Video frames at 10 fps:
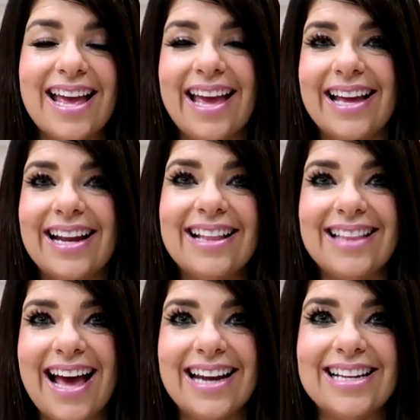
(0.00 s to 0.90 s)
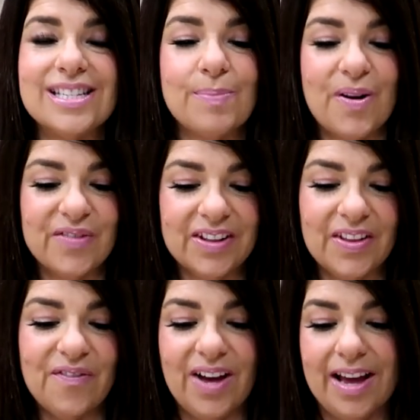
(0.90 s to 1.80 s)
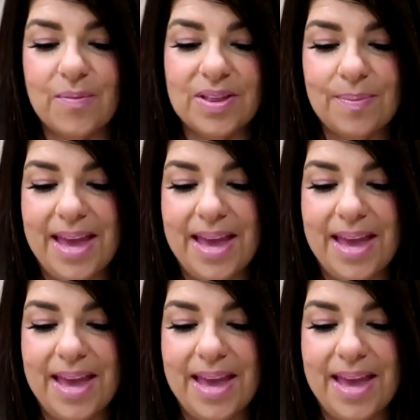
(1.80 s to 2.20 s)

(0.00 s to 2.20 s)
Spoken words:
and that is perfectly fine with